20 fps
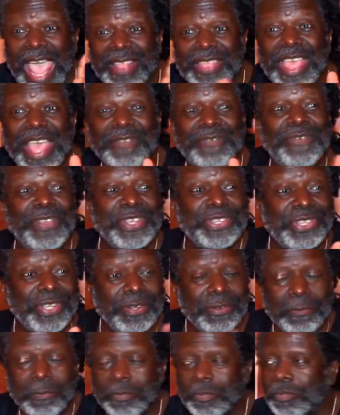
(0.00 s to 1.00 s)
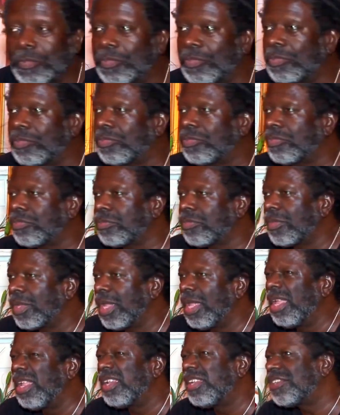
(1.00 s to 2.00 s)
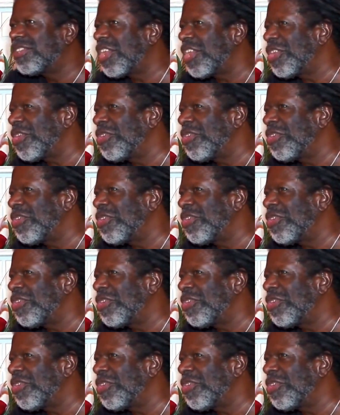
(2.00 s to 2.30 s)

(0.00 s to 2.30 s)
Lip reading: that vision. Tell